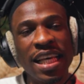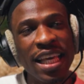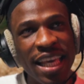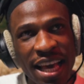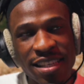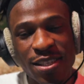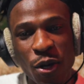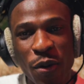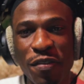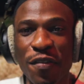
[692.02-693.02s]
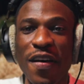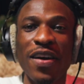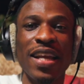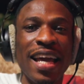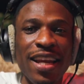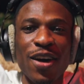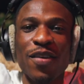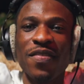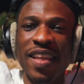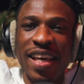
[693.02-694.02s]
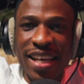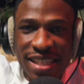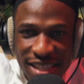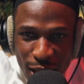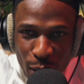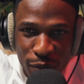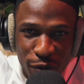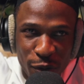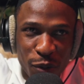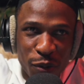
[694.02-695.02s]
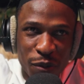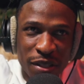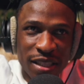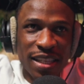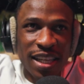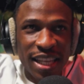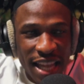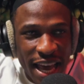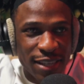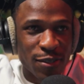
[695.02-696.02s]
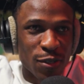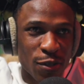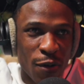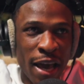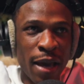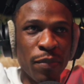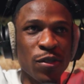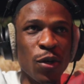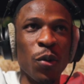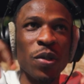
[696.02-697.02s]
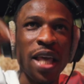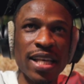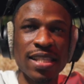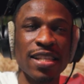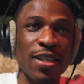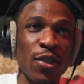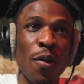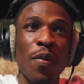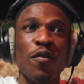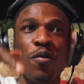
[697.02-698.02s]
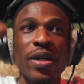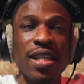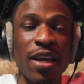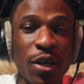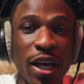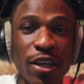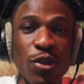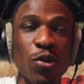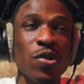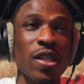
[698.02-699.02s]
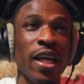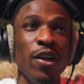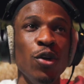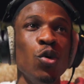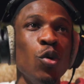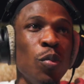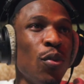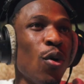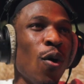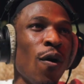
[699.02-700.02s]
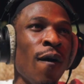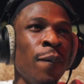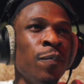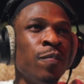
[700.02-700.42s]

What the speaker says: Yes, so if you found any of this helpful, like, subscribe. So yes, there's a number of ways that you can use a loop or